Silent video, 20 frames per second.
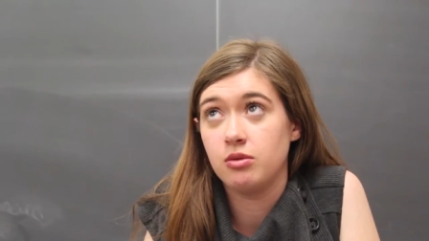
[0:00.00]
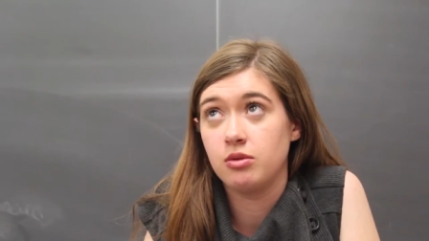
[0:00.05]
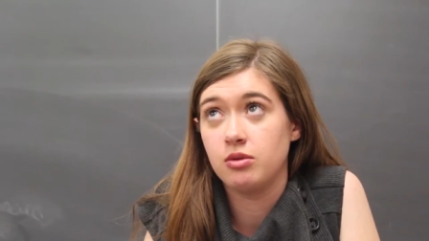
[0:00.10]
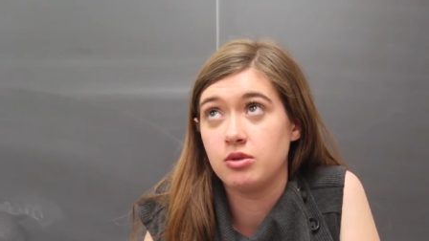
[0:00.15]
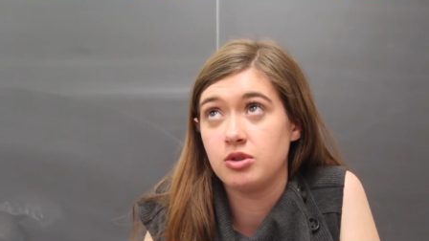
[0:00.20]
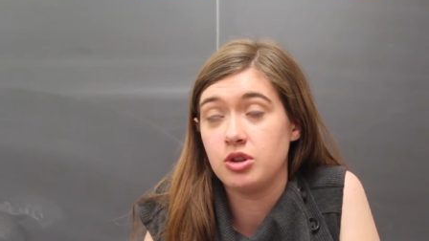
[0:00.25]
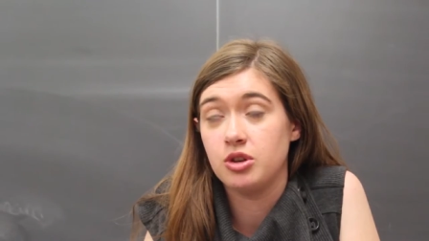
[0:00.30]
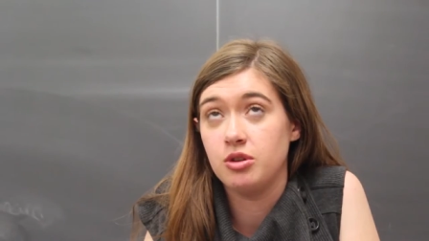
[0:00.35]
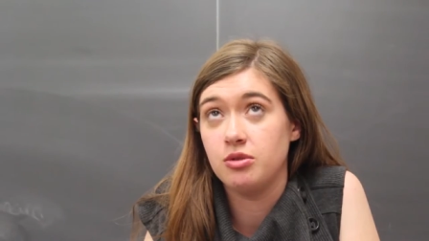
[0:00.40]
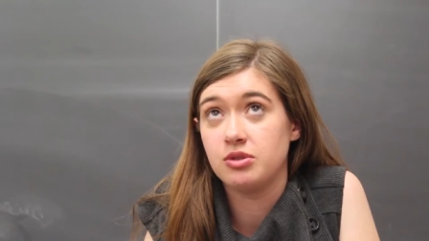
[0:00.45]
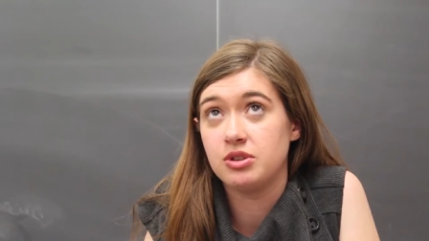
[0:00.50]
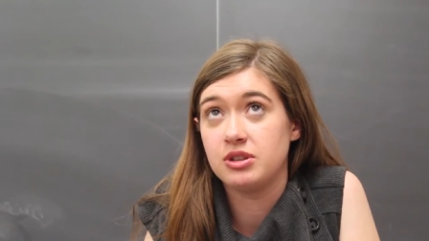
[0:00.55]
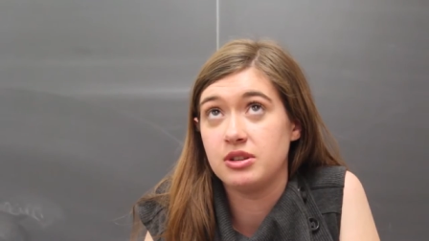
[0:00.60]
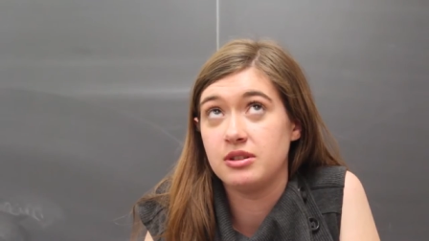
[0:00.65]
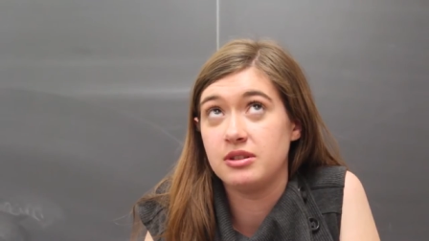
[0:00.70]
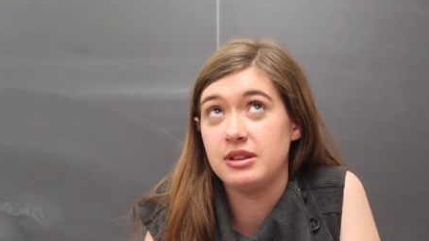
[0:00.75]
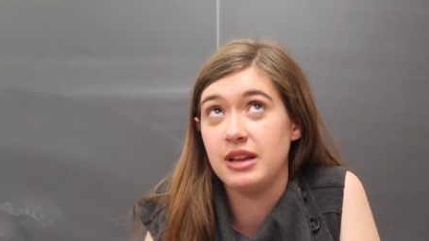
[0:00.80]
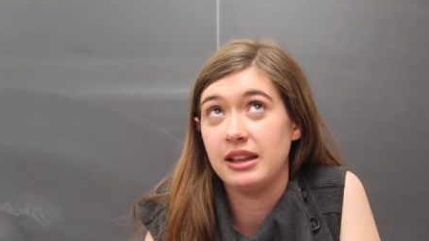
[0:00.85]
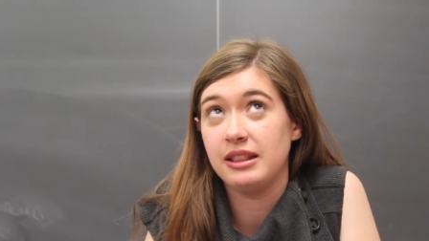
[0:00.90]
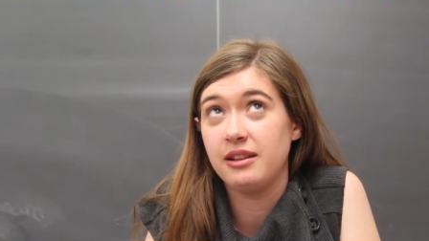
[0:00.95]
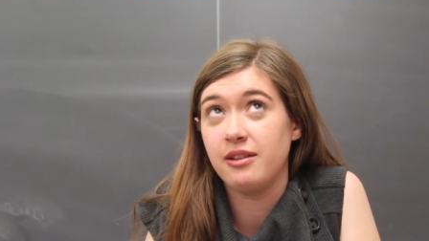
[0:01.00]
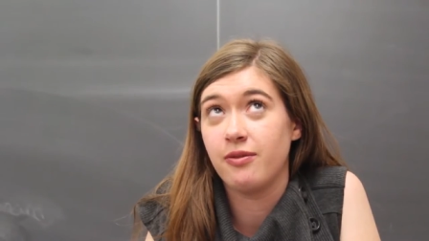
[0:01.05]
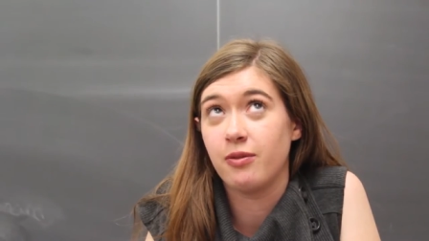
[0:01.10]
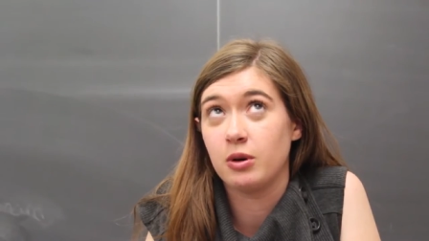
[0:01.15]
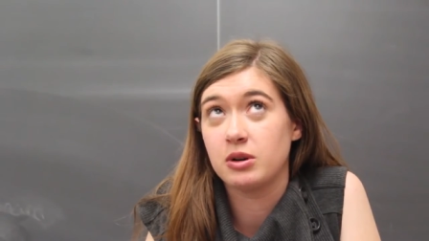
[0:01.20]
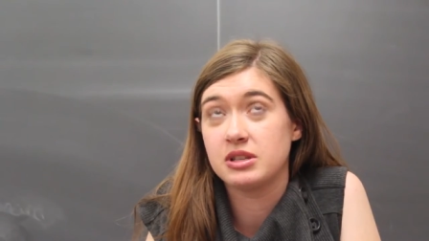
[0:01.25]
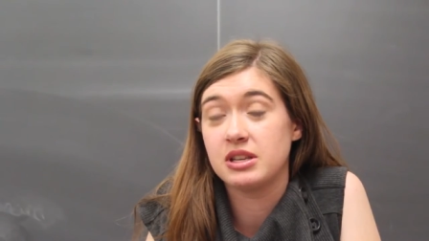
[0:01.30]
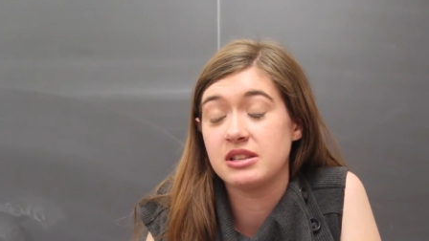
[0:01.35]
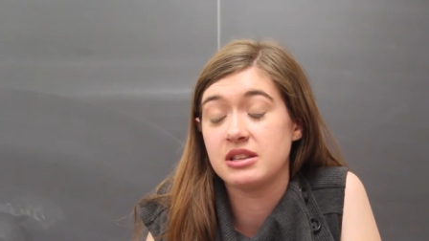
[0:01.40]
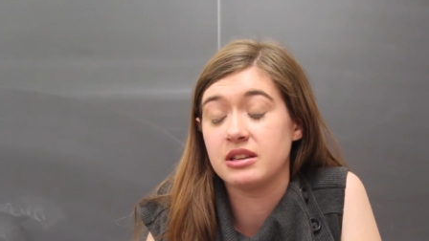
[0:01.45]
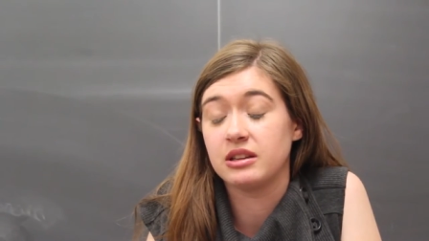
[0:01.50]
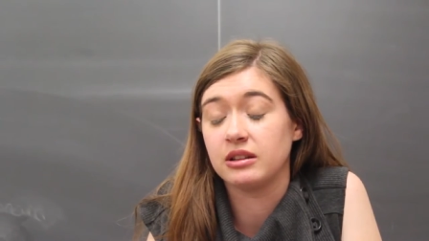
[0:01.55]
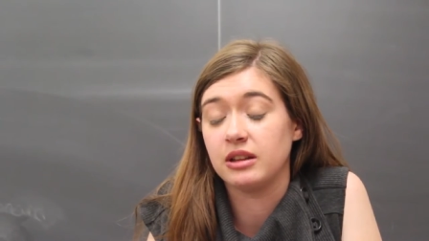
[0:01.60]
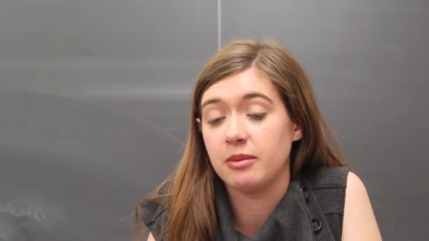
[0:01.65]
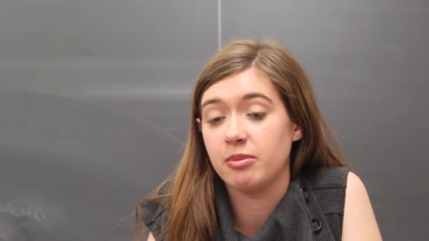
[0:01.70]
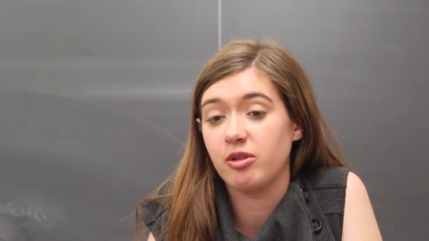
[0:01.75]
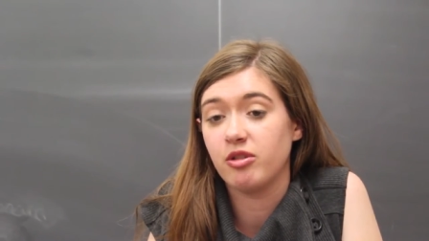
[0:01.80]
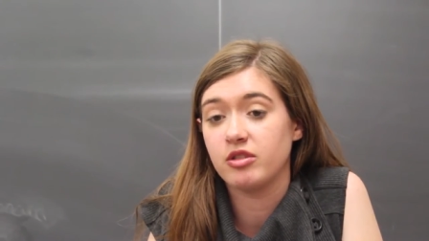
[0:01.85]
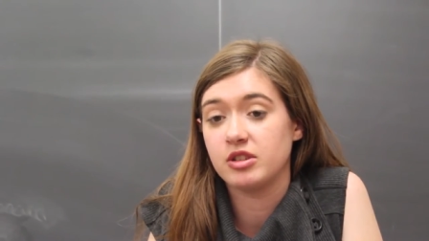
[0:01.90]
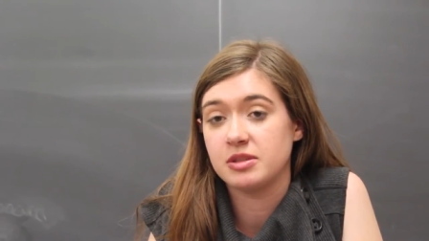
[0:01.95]
to use deadly force as a
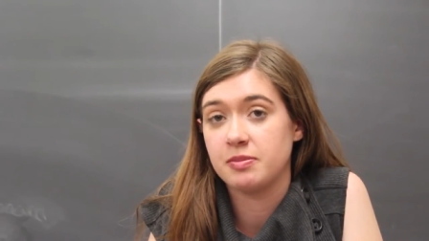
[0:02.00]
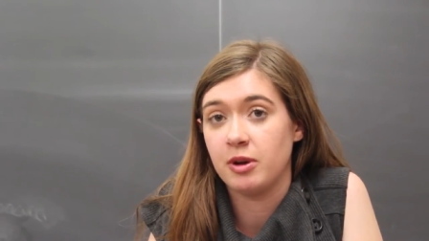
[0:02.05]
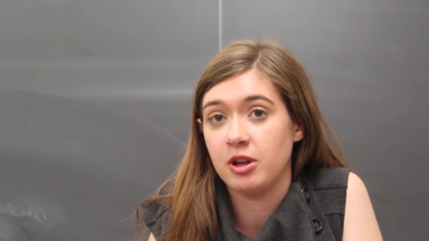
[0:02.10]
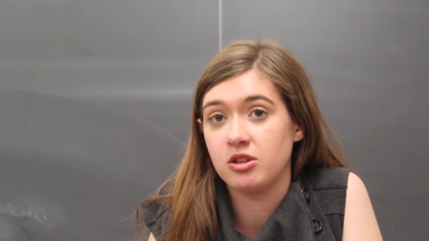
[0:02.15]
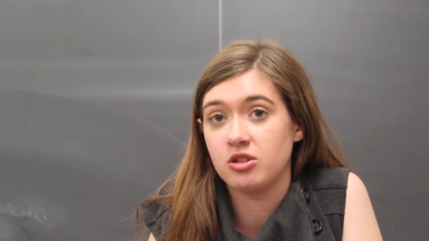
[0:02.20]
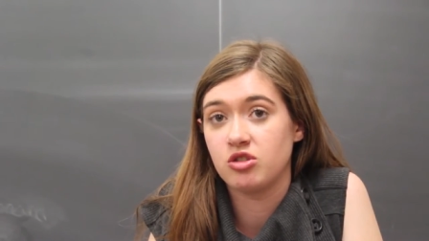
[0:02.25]
deliberate response